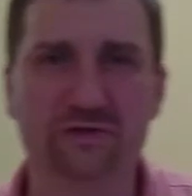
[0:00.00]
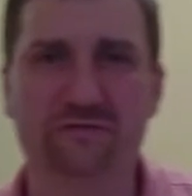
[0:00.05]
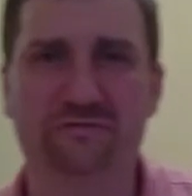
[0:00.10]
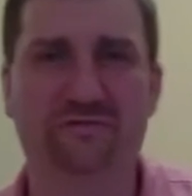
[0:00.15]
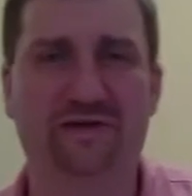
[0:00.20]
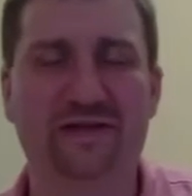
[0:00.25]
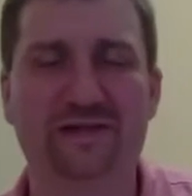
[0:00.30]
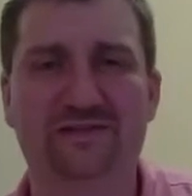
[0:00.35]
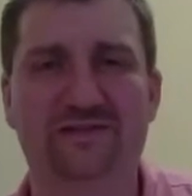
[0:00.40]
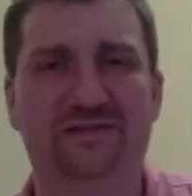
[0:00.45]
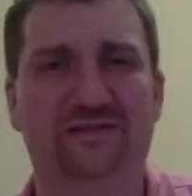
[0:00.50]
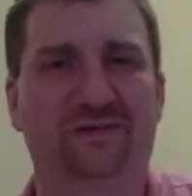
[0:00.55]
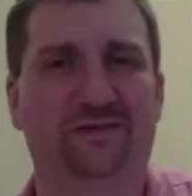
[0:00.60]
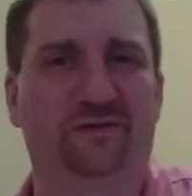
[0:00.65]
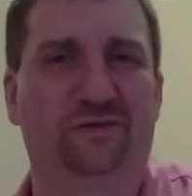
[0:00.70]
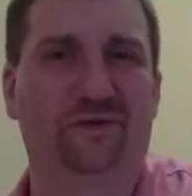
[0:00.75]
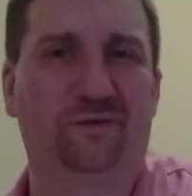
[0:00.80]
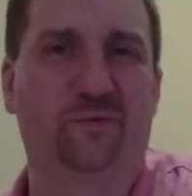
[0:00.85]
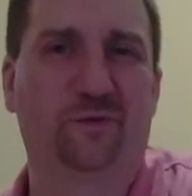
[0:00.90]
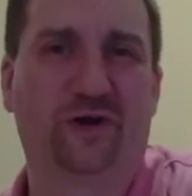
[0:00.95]
events
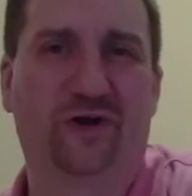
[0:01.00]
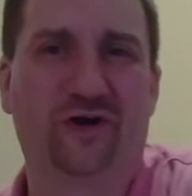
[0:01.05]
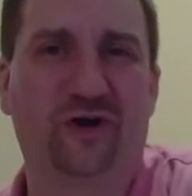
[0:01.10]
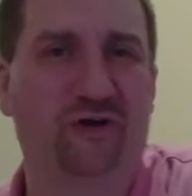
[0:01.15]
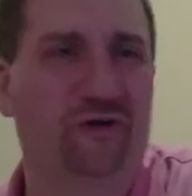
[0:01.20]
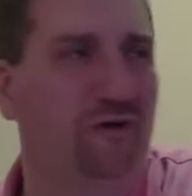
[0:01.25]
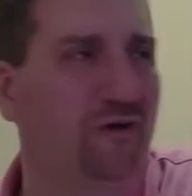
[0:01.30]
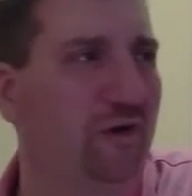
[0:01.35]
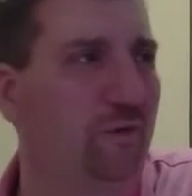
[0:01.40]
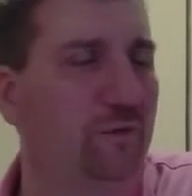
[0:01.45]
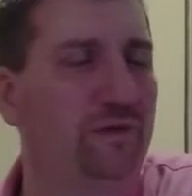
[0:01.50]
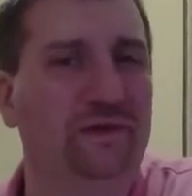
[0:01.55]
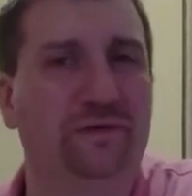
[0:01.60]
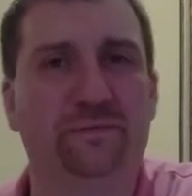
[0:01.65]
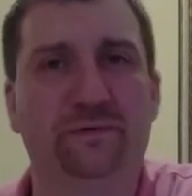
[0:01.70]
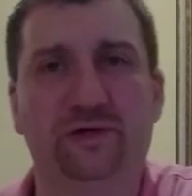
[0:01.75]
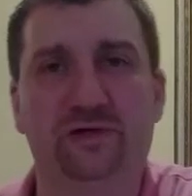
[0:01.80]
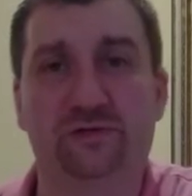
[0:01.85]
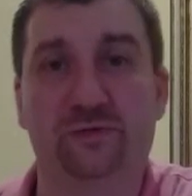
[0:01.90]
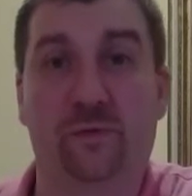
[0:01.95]
that were current when the
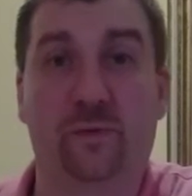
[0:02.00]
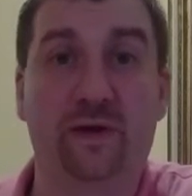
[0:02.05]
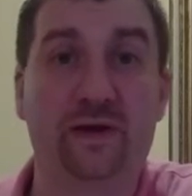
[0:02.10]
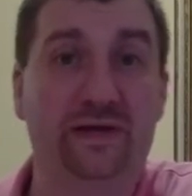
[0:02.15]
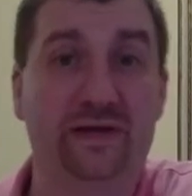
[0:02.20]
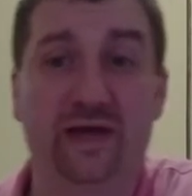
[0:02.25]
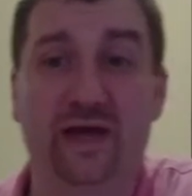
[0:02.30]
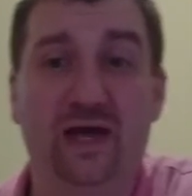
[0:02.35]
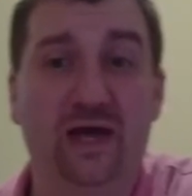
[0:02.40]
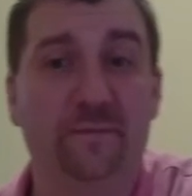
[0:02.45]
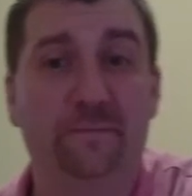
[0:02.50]
books were written.